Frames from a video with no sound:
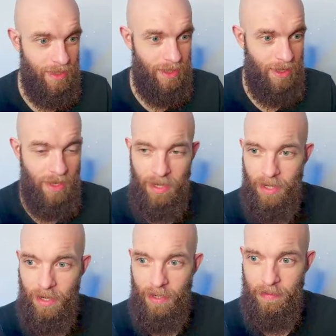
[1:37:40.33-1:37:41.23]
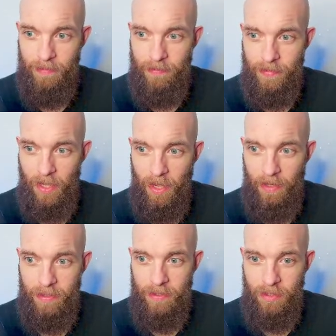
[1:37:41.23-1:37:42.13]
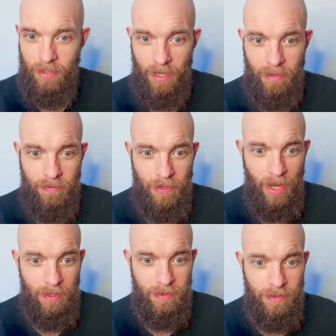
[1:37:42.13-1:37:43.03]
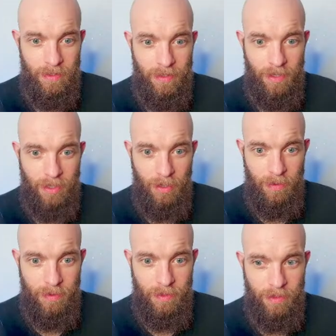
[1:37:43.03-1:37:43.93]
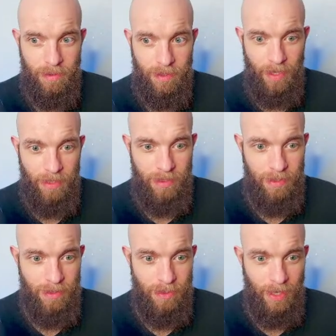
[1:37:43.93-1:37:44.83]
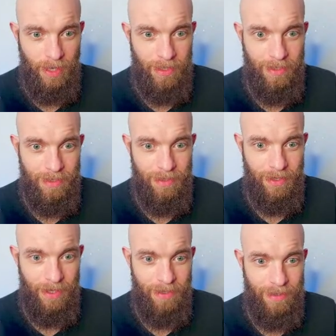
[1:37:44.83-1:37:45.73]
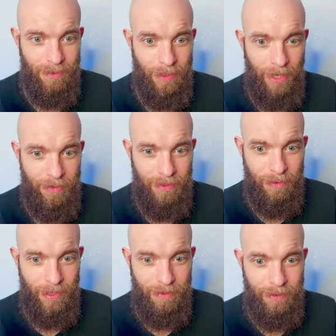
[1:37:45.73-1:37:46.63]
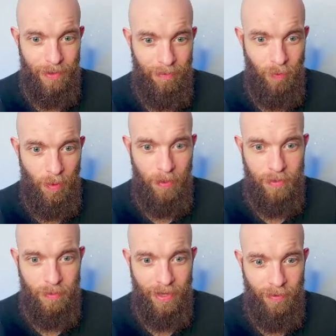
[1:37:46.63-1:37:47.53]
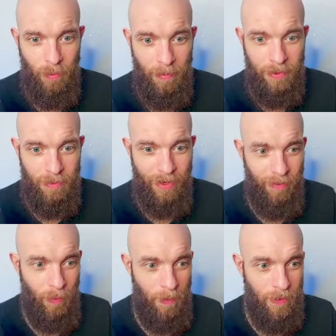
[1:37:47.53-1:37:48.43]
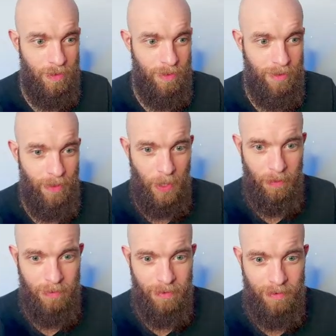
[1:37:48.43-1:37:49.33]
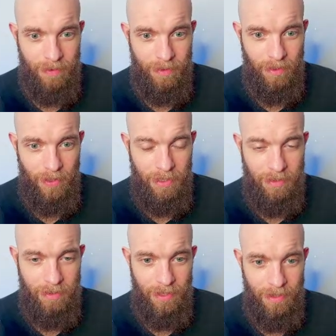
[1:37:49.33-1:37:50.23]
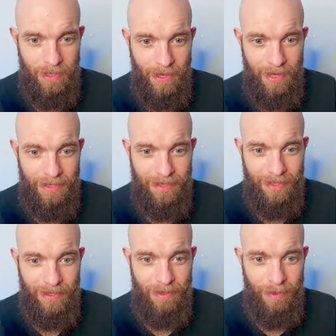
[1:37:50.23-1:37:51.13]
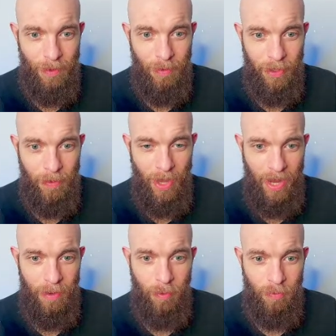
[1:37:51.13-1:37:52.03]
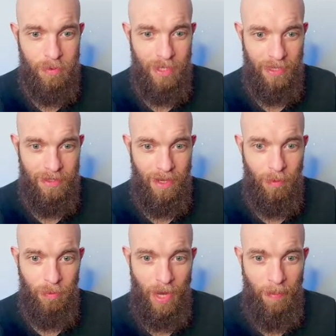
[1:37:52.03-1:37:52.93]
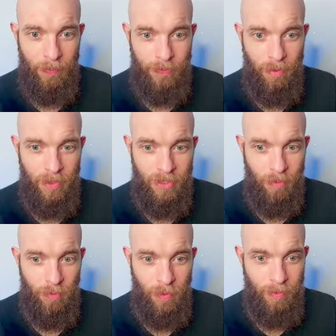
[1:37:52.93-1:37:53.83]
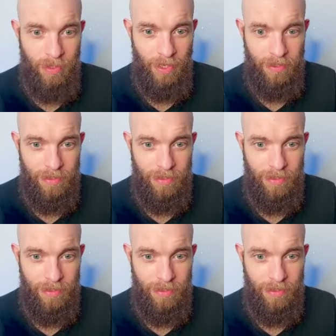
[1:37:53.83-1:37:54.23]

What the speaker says: Yeah, just hide it for now. There you go. Let's just hide it. Let's just hide it. Okay, here we go. There we go. We have a weapon. We have a weapon. We have a weapon. There you go. There it is. Hey, look at that. It will rotate. It will. I promise it will rotate.